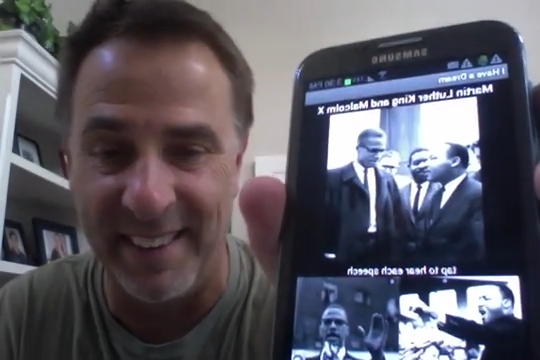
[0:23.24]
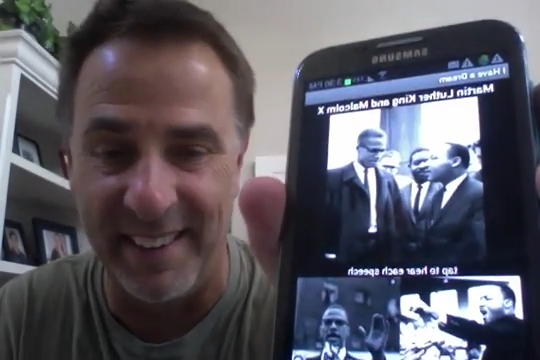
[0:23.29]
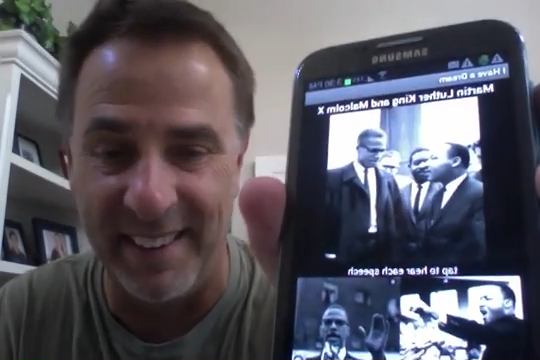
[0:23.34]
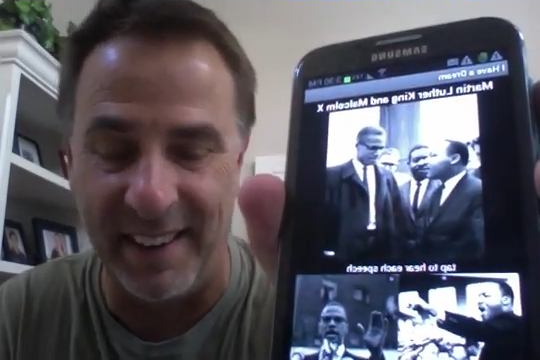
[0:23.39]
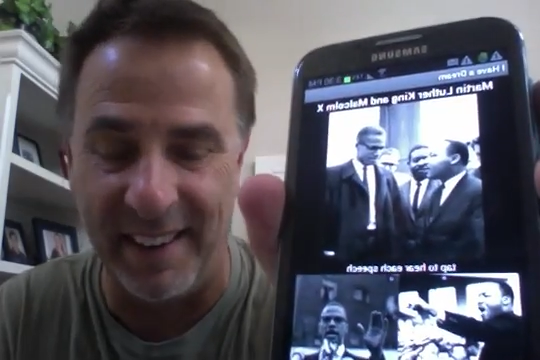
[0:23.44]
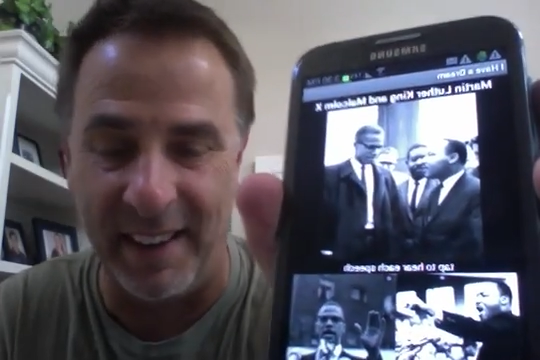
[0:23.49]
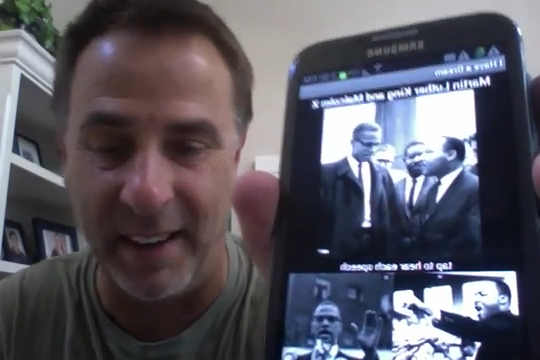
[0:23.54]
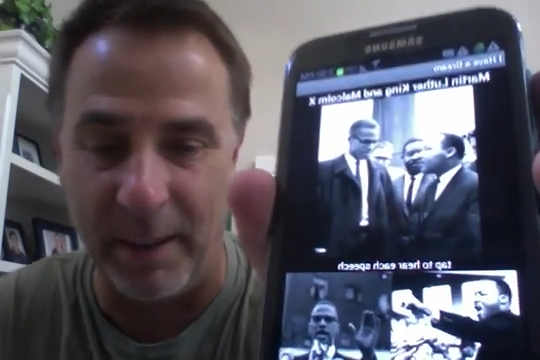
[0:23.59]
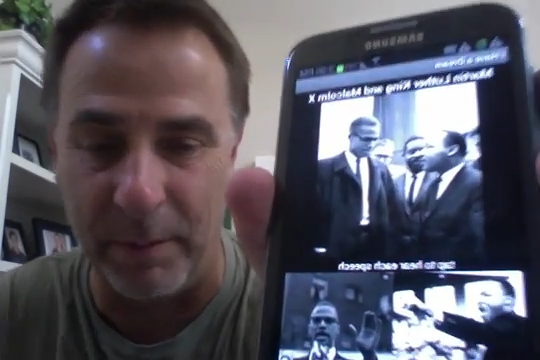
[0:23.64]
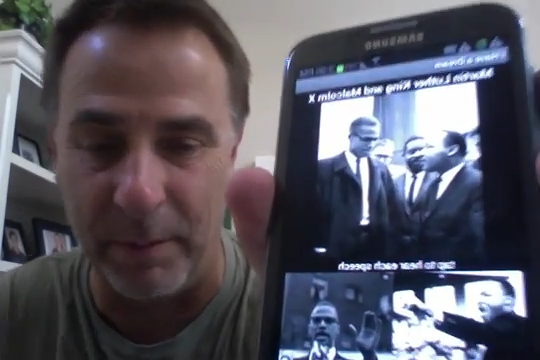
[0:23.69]

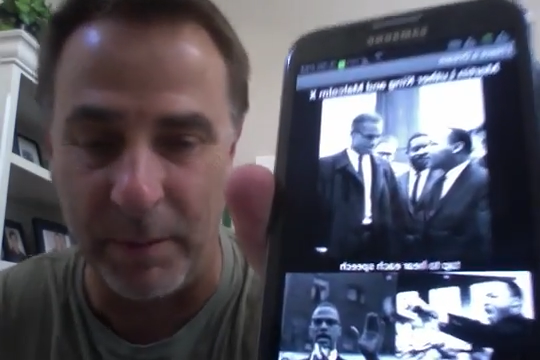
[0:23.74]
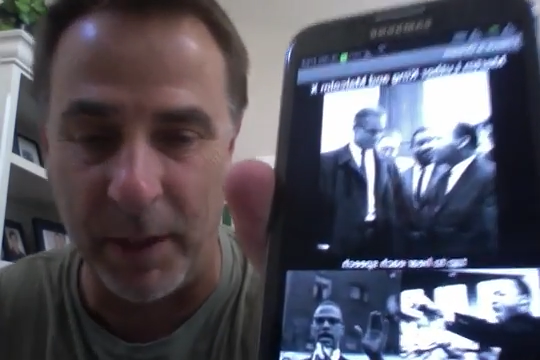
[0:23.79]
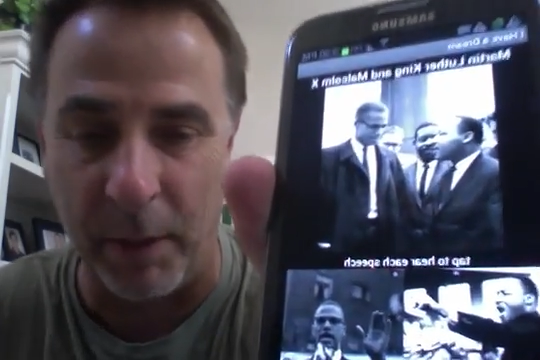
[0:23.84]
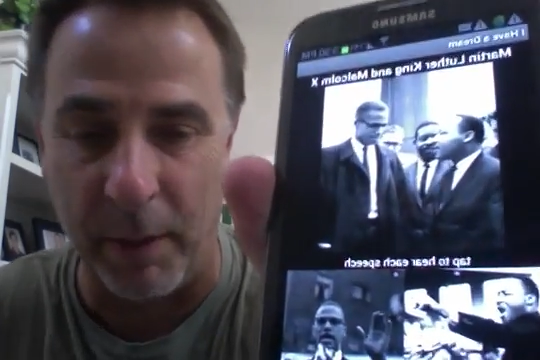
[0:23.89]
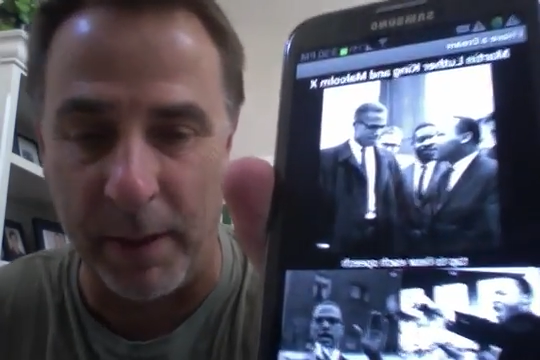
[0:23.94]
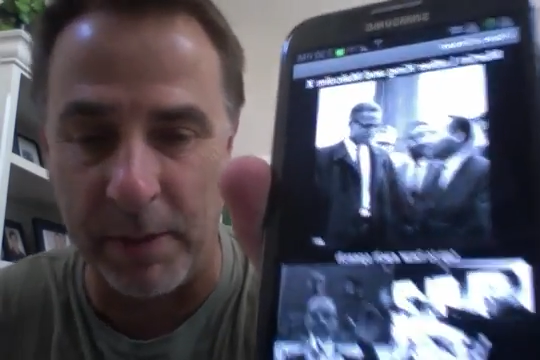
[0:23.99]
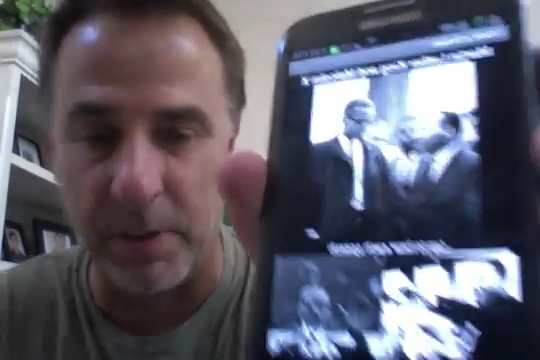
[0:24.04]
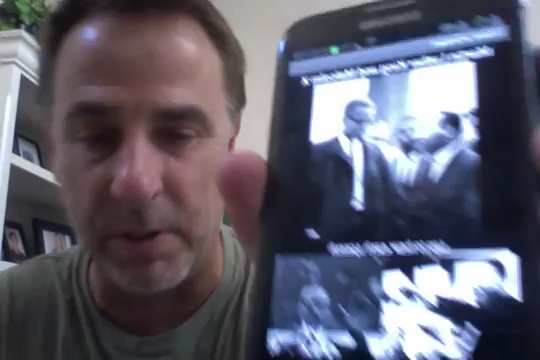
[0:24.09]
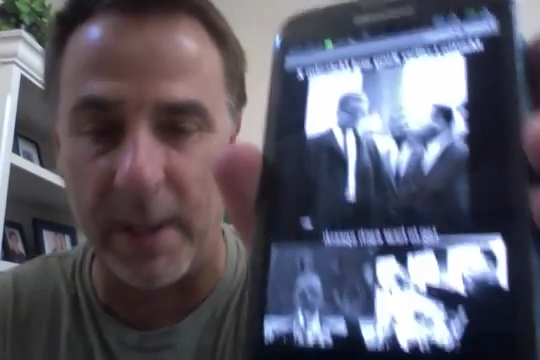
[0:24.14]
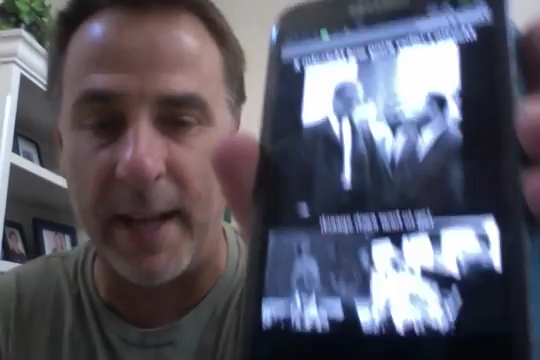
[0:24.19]
Um,
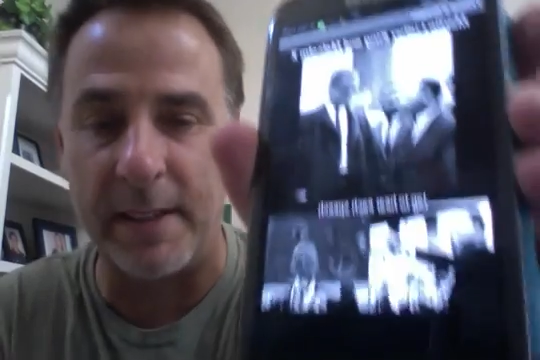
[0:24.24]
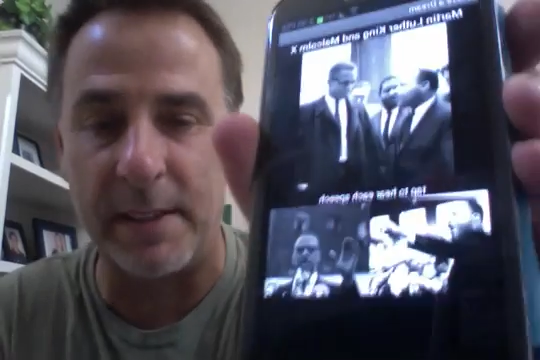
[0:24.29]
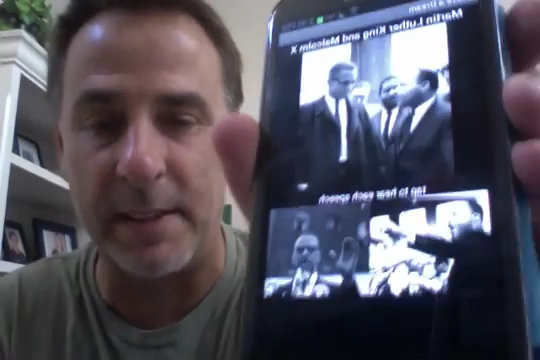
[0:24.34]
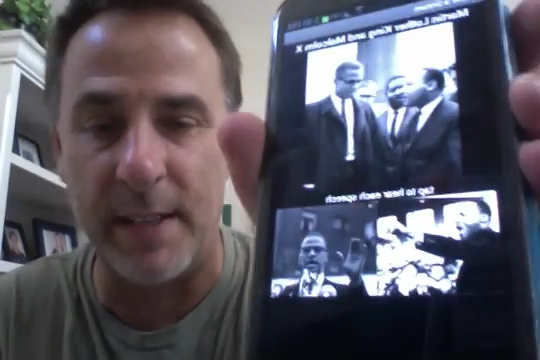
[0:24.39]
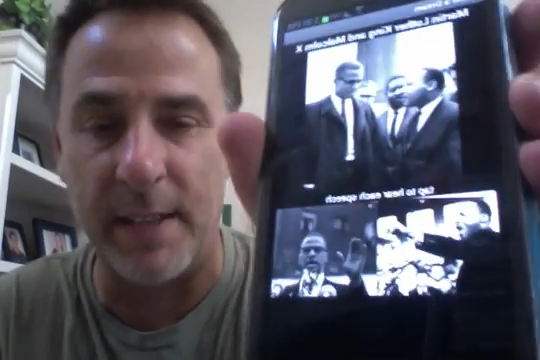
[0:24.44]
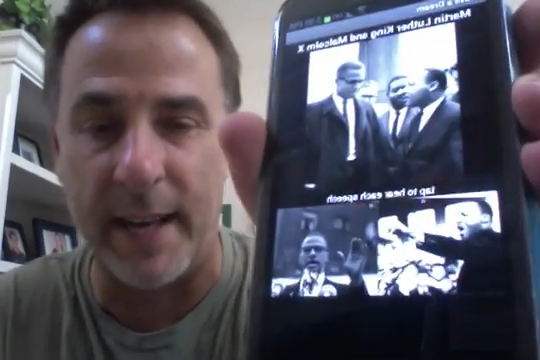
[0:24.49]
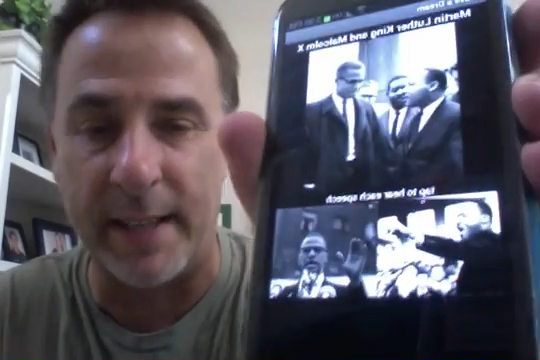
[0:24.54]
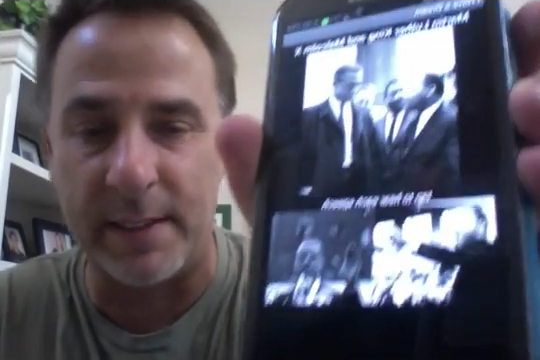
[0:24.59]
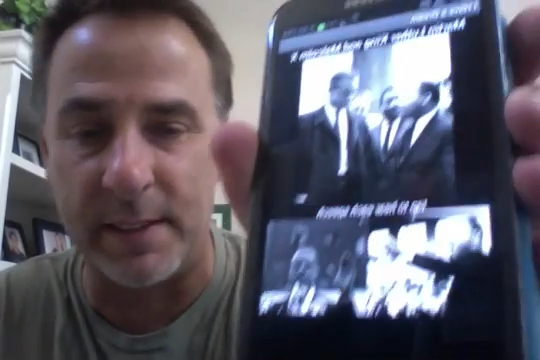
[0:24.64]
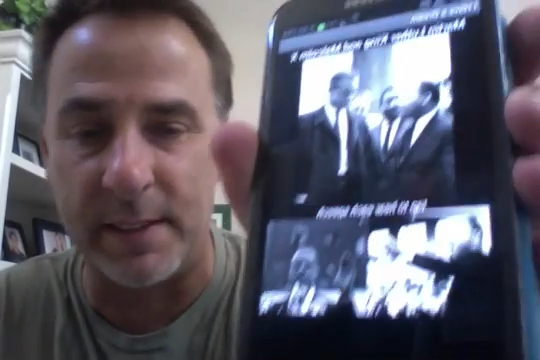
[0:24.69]
anyway, so that's
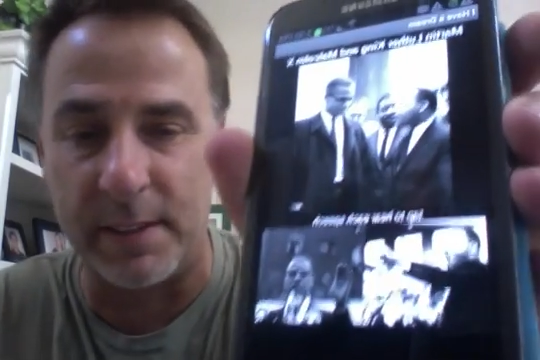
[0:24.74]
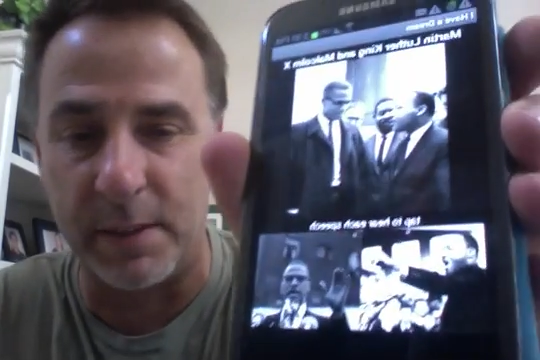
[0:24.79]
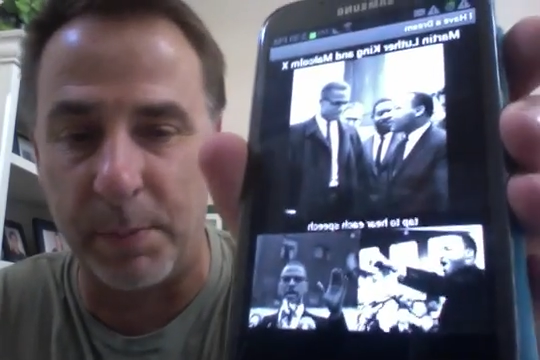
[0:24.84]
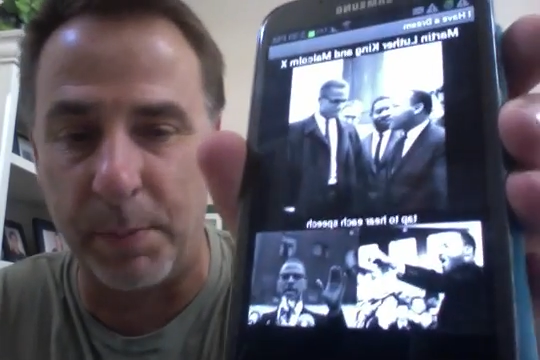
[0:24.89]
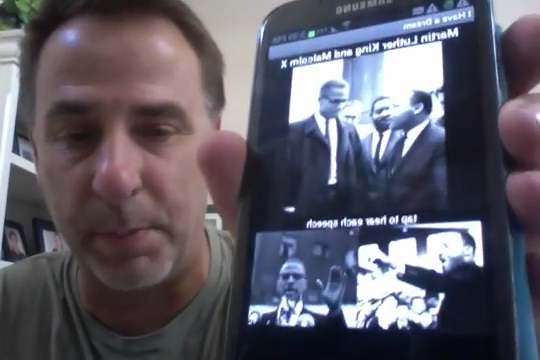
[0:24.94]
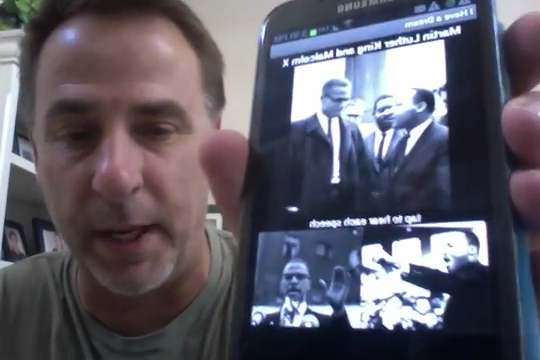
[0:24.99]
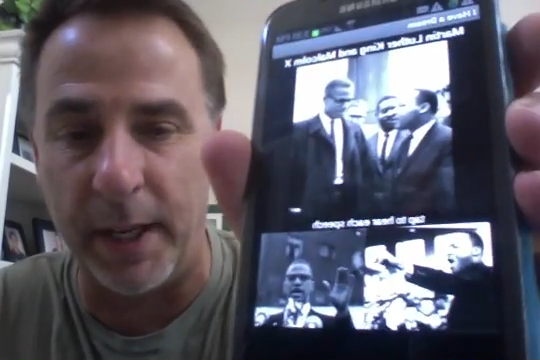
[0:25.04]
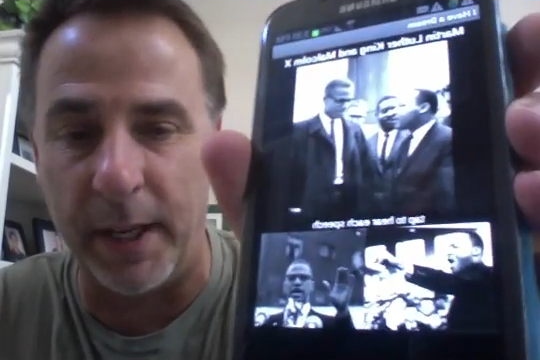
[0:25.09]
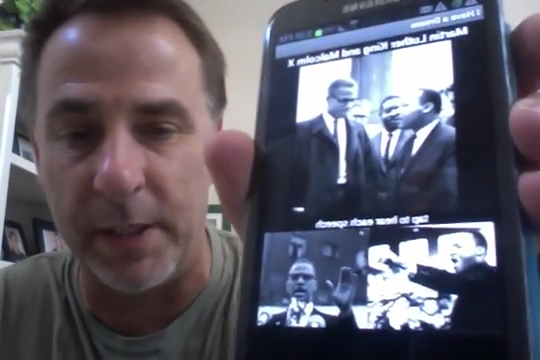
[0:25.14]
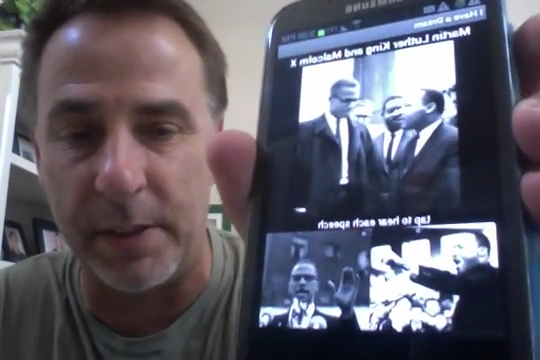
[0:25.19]
text to
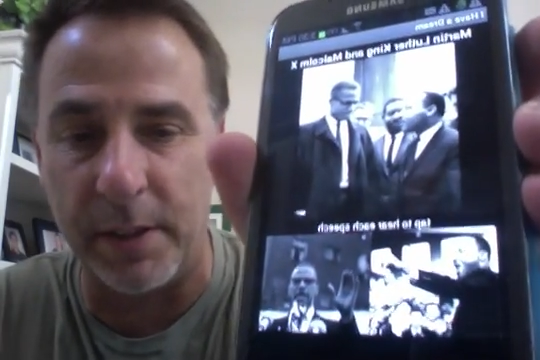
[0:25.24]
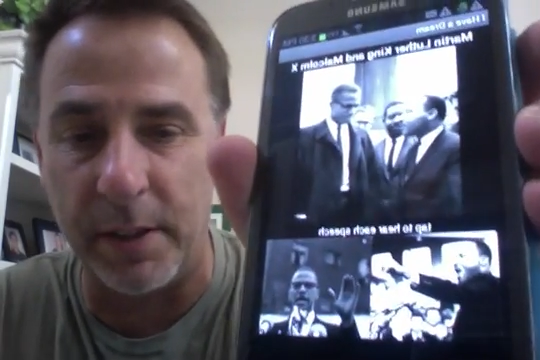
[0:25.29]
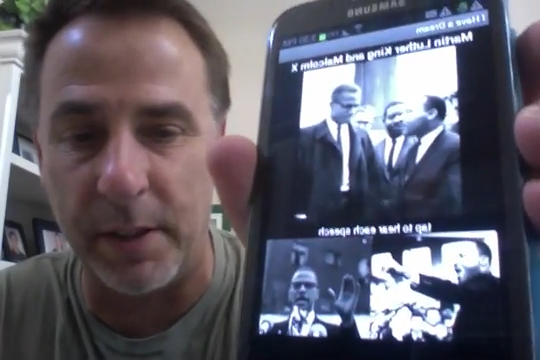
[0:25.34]
speech.